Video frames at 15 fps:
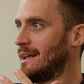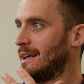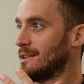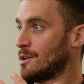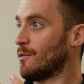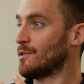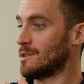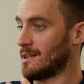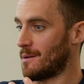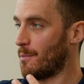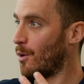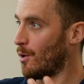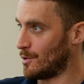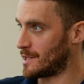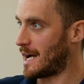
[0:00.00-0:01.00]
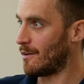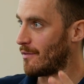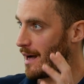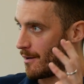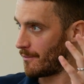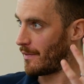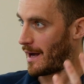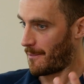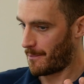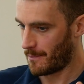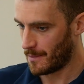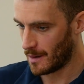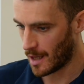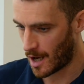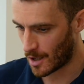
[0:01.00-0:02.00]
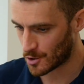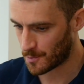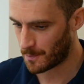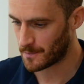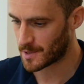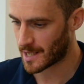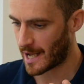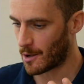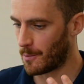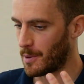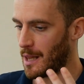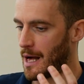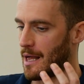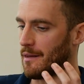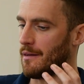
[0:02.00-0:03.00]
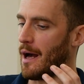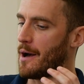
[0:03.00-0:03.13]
it's obviously important to have that large scale plan.